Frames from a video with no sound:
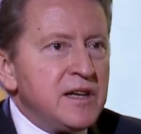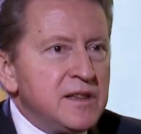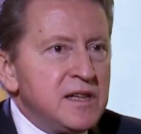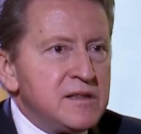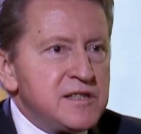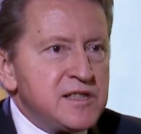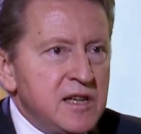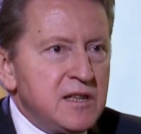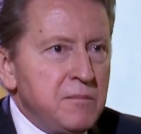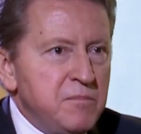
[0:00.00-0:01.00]
and
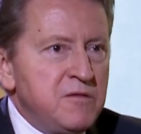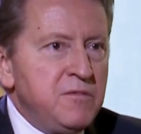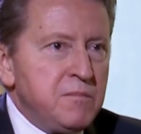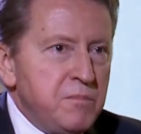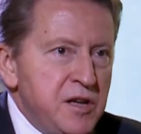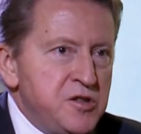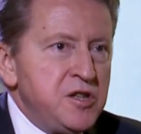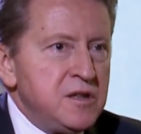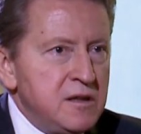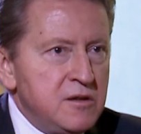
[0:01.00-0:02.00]
understanding between
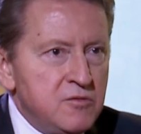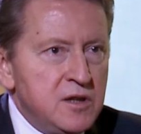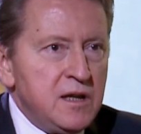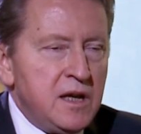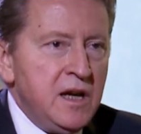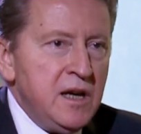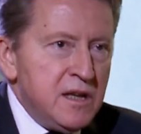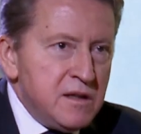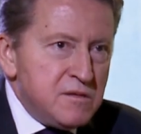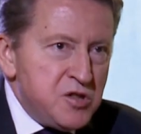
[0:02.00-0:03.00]
Beijing and New Delhi,
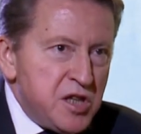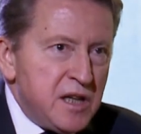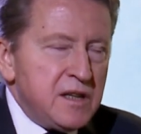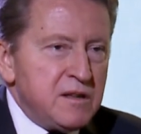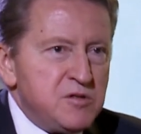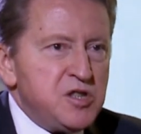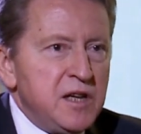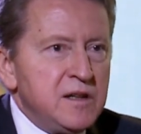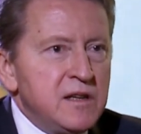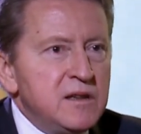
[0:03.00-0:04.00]
uh, China,
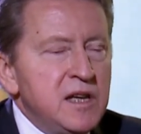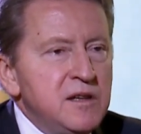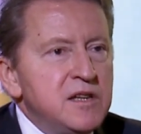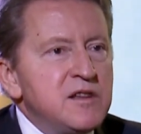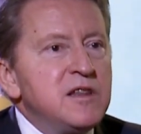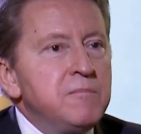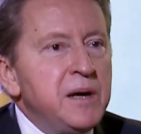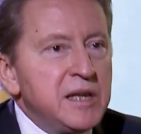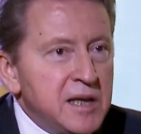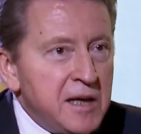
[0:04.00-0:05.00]
China and India, the
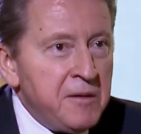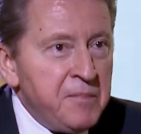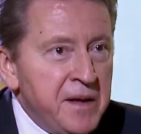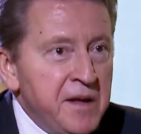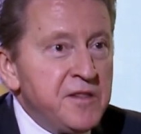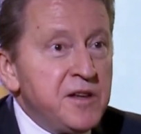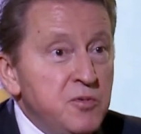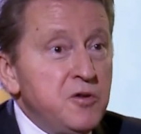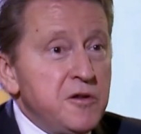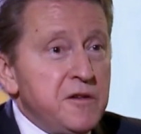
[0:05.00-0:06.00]
better. The
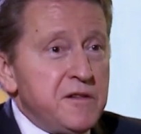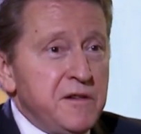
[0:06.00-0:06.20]
more uh,